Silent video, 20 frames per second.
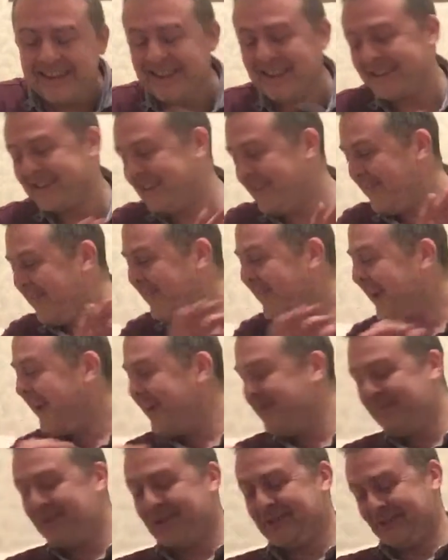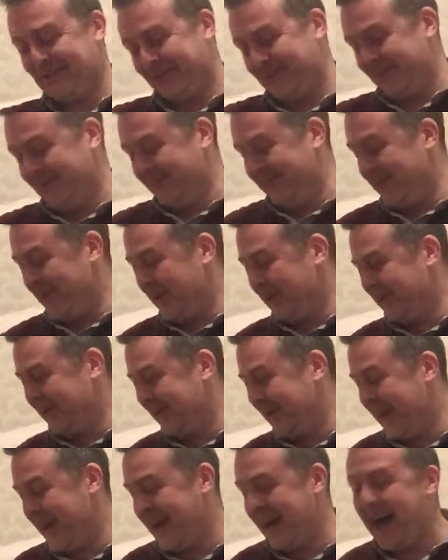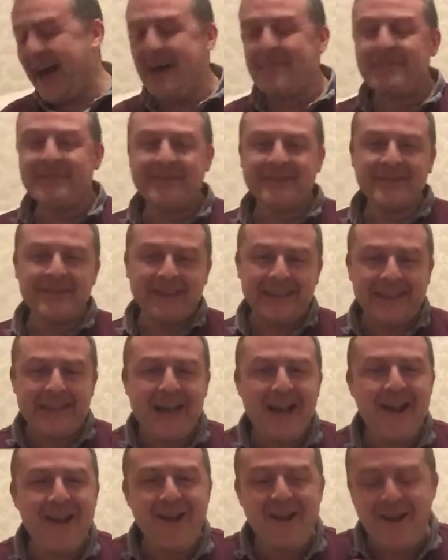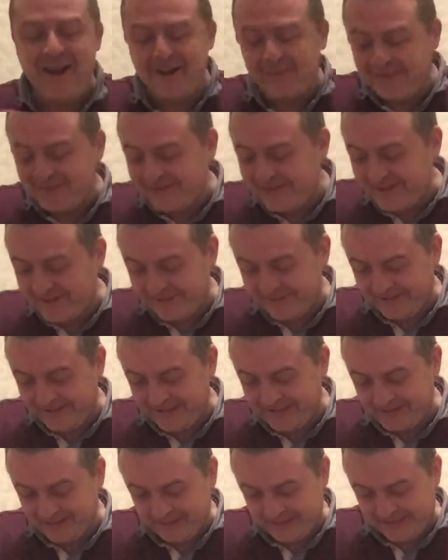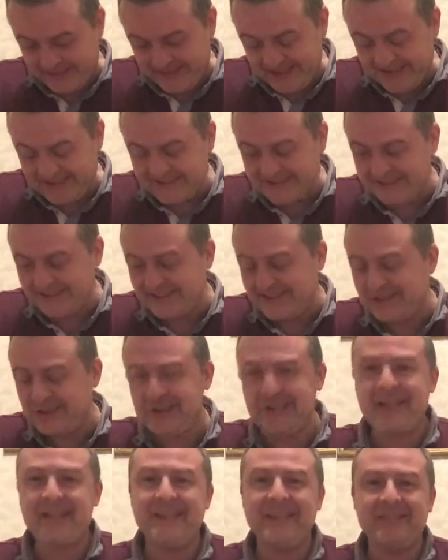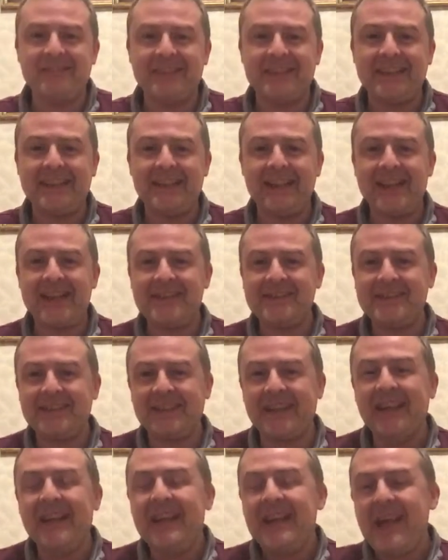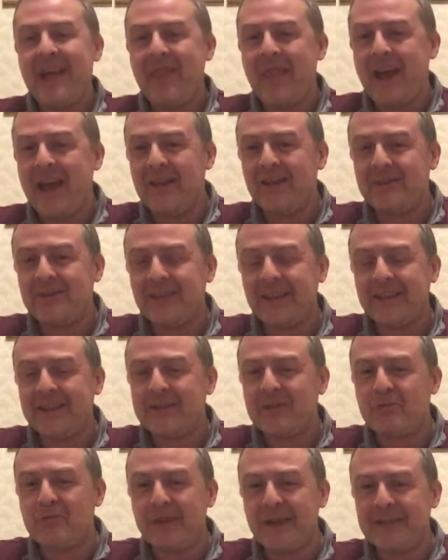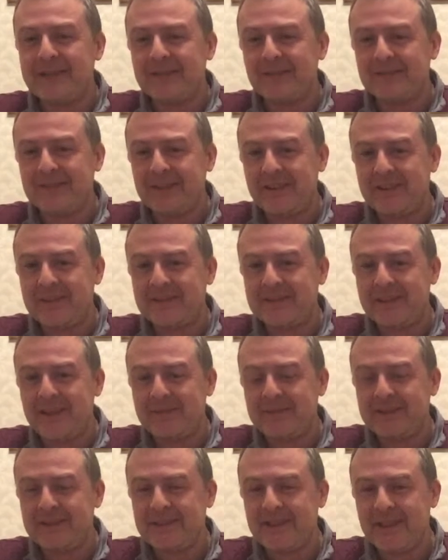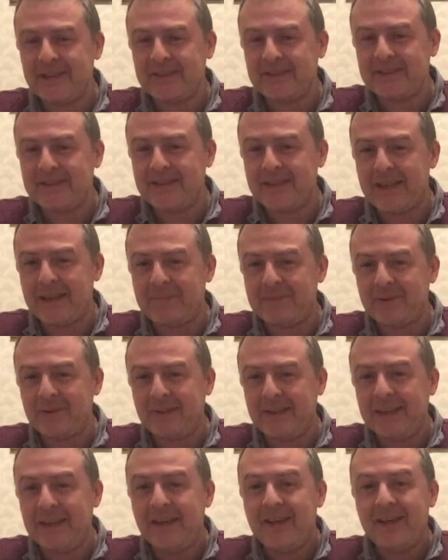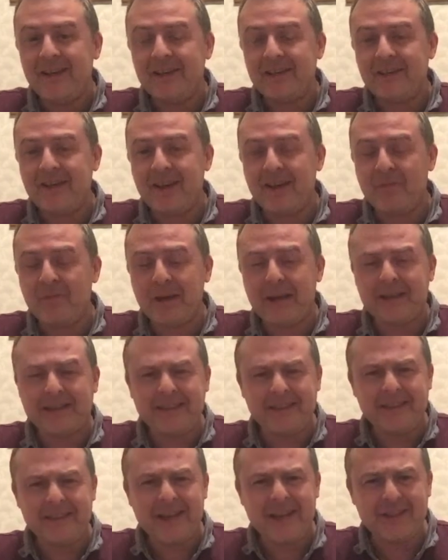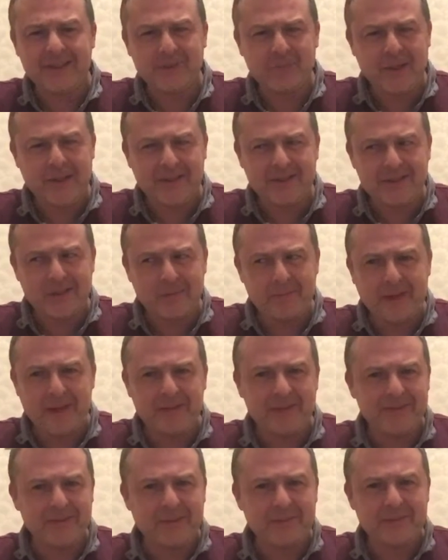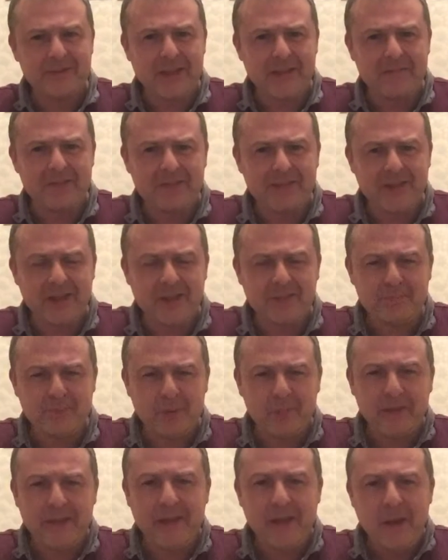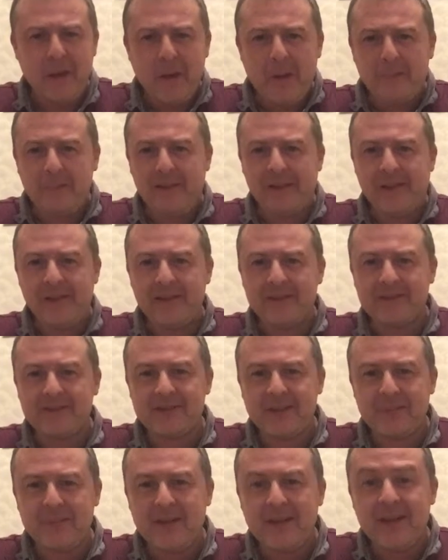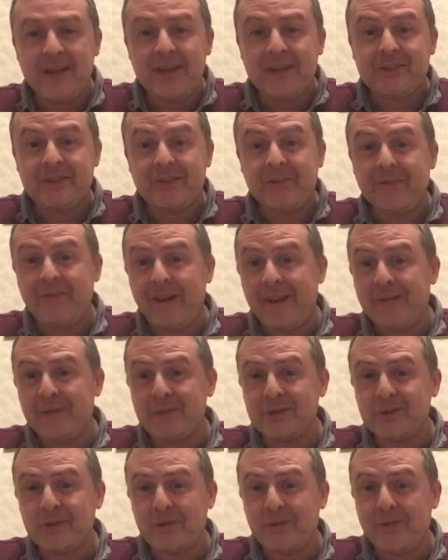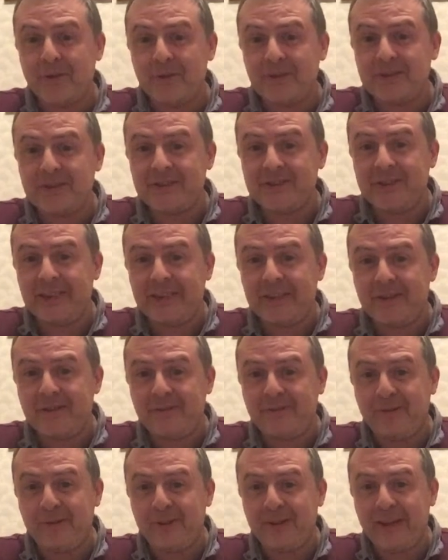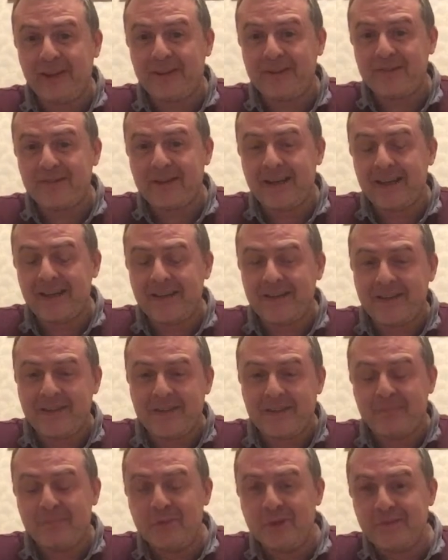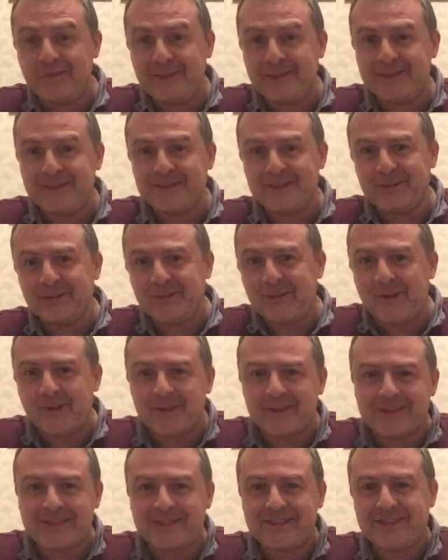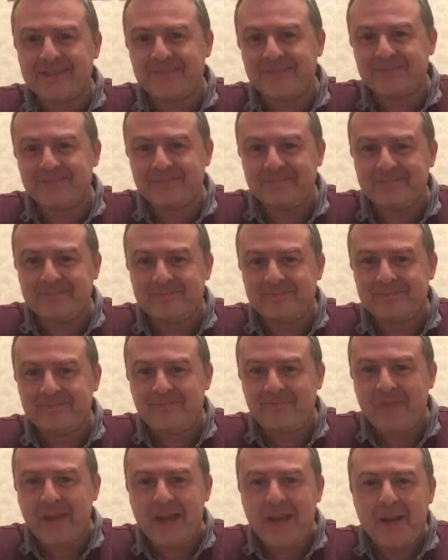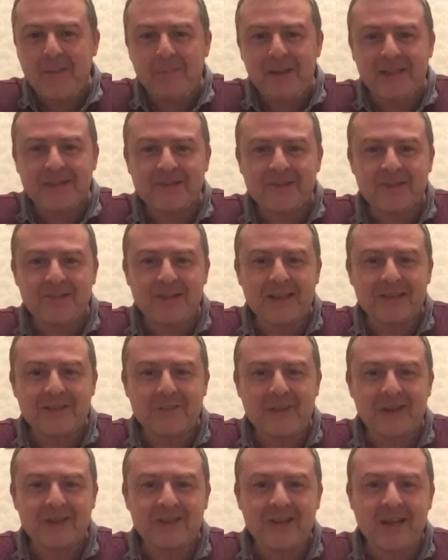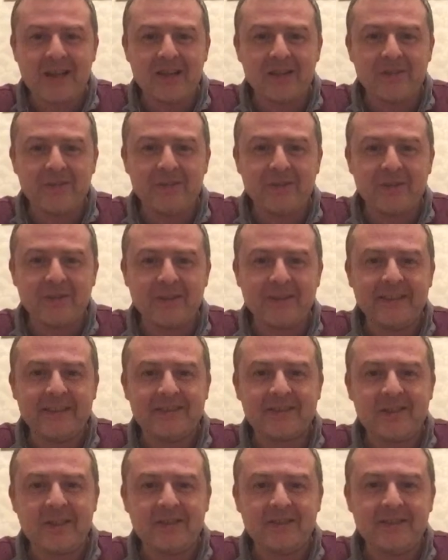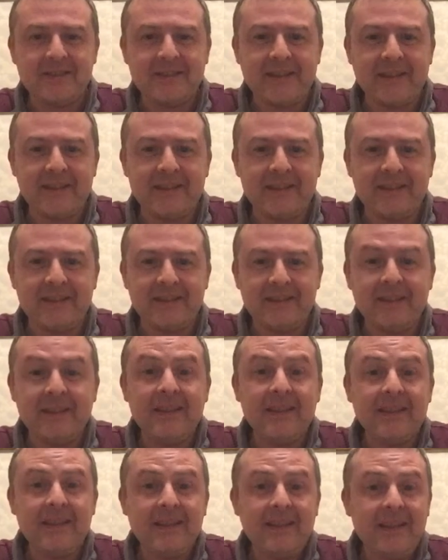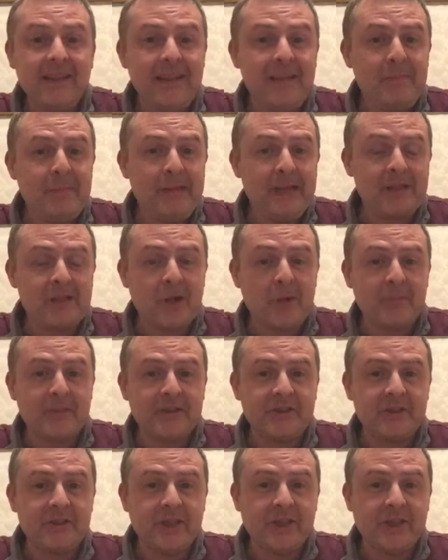Yes, very much looking forward to that. Absolutely loved the first one. It is a genuine classic, and that looks like it's right up to the same standards. I absolutely can't wait. I didn't catch when it's coming out. Sometime this year, probably be in the summer. I shall very much look forward to seeing a full-length trailer and then the movie in due course. Please subscribe to my channel if you enjoyed its content. Leave me a comment